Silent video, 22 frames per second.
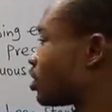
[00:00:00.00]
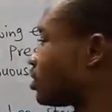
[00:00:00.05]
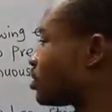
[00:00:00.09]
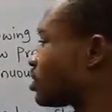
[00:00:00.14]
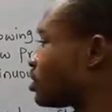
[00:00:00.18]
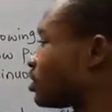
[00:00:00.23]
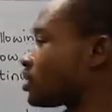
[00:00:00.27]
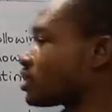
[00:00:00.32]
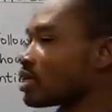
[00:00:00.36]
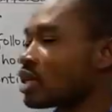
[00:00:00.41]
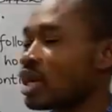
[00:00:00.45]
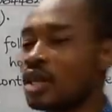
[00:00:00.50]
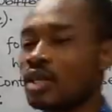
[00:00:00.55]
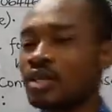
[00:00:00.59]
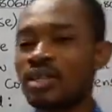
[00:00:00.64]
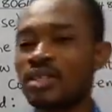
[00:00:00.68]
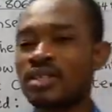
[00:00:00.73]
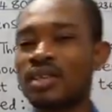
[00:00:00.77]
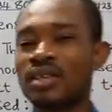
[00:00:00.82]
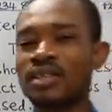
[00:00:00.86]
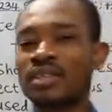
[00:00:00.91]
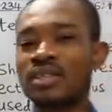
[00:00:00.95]
continuous tense
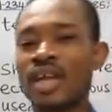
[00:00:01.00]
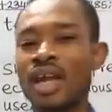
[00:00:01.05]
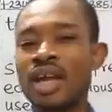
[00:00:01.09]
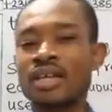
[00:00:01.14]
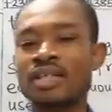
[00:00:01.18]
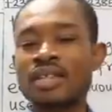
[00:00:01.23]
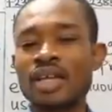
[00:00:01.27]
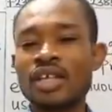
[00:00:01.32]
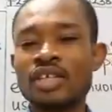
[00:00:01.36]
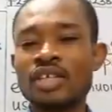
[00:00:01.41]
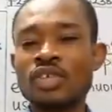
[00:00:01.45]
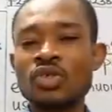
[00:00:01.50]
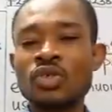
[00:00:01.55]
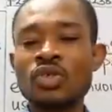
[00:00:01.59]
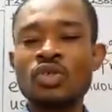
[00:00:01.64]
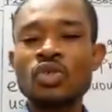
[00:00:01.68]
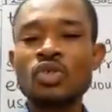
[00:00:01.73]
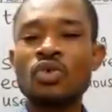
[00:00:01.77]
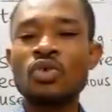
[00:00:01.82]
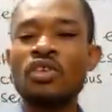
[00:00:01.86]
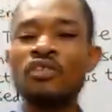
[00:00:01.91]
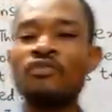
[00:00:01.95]
is a tense that is
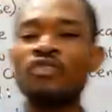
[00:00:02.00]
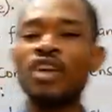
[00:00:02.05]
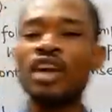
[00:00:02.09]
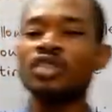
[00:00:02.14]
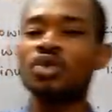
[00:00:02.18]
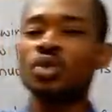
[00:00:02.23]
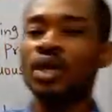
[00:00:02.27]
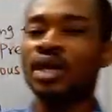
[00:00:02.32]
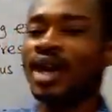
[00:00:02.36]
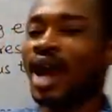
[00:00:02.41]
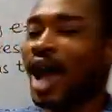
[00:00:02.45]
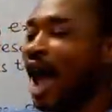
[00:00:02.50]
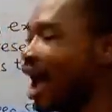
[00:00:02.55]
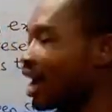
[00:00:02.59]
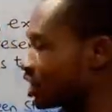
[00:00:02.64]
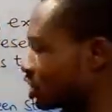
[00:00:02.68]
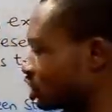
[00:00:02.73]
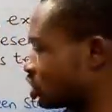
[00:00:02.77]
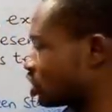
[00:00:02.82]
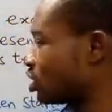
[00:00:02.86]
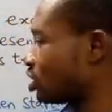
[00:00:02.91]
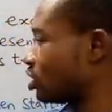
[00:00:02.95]
used to refer to an
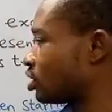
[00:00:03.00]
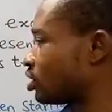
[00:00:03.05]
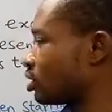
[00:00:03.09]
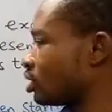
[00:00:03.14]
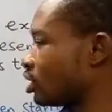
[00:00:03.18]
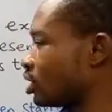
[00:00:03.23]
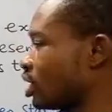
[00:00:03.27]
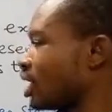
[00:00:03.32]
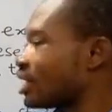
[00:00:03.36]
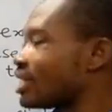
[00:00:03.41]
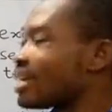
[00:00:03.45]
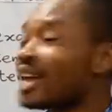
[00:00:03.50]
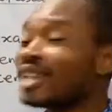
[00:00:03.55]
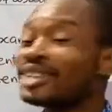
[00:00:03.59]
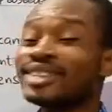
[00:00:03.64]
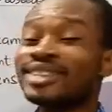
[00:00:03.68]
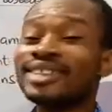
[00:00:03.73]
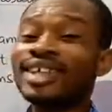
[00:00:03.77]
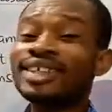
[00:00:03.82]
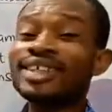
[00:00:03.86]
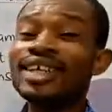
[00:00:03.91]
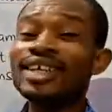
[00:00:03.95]
action that
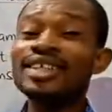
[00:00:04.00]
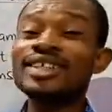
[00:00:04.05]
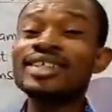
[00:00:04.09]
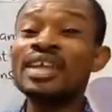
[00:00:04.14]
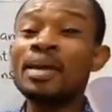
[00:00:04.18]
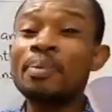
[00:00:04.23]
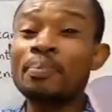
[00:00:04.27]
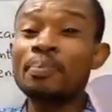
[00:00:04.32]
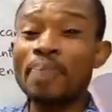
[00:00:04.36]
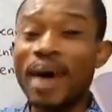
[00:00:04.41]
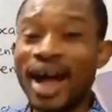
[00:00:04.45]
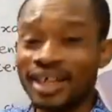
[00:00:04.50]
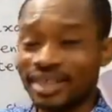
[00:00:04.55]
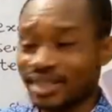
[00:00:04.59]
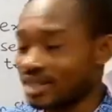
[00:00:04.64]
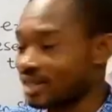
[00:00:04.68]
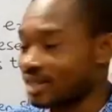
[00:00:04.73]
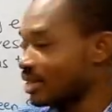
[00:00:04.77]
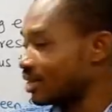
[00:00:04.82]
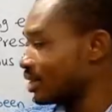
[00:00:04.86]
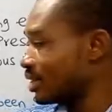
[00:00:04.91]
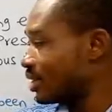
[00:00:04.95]
started in the
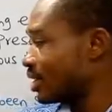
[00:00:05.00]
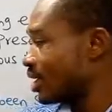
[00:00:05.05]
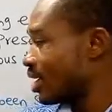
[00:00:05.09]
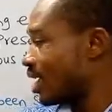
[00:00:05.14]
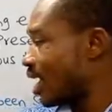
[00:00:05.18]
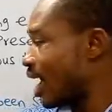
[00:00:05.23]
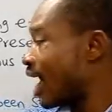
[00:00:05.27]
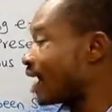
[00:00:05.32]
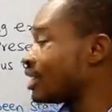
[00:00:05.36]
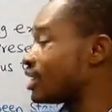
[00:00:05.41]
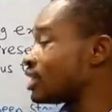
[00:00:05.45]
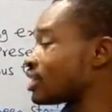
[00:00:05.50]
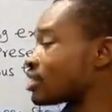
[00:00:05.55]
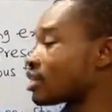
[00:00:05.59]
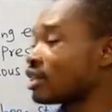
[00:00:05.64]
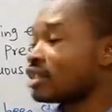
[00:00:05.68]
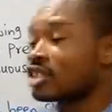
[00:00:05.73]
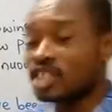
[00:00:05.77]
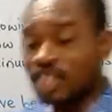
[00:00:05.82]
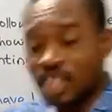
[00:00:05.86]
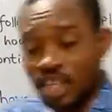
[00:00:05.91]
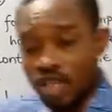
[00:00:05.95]
past and is
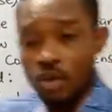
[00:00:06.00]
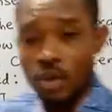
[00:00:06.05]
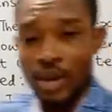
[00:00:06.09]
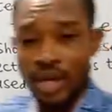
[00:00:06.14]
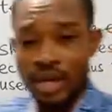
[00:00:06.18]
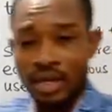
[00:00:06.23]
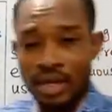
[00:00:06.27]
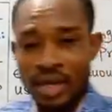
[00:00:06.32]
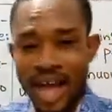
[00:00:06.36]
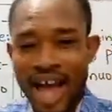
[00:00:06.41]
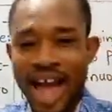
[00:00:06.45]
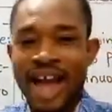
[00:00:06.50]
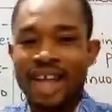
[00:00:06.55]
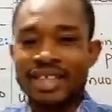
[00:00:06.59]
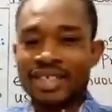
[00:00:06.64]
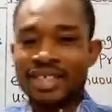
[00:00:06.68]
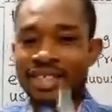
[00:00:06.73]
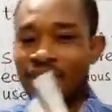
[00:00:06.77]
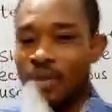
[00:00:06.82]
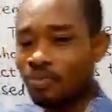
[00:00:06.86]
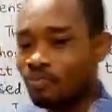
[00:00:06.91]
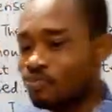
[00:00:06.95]
continuing
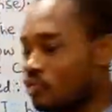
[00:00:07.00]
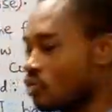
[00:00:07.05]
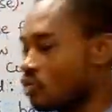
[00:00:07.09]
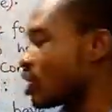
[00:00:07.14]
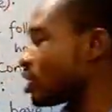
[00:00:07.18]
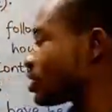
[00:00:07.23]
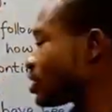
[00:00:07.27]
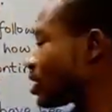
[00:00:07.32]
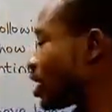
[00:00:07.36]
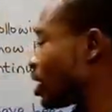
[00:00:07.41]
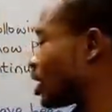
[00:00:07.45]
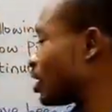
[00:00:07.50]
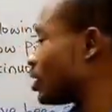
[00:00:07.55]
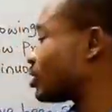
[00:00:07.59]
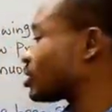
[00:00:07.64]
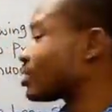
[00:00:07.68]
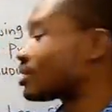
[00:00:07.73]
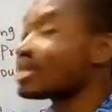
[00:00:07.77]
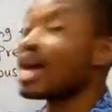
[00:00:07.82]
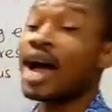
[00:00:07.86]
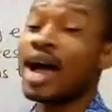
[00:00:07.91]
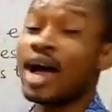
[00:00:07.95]
at the
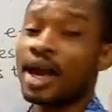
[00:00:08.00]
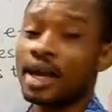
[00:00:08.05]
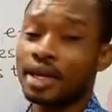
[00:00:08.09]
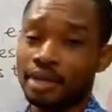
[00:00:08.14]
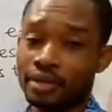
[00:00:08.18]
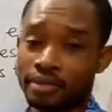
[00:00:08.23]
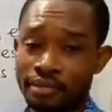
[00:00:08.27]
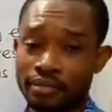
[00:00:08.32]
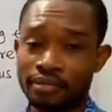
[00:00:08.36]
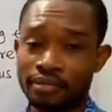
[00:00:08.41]
present time.